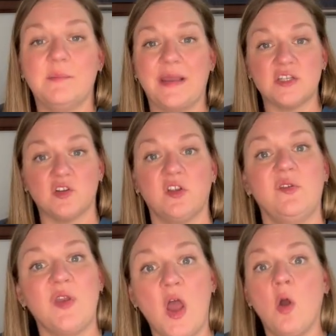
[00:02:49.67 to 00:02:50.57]
Make sure you
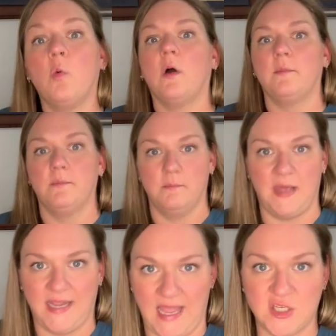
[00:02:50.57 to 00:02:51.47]
know what
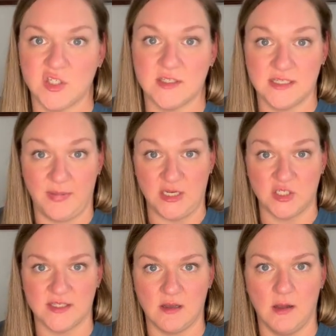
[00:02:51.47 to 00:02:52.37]
medications the
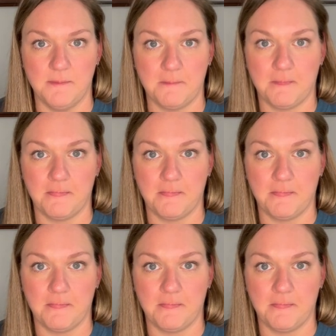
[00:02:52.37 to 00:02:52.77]
patient's on.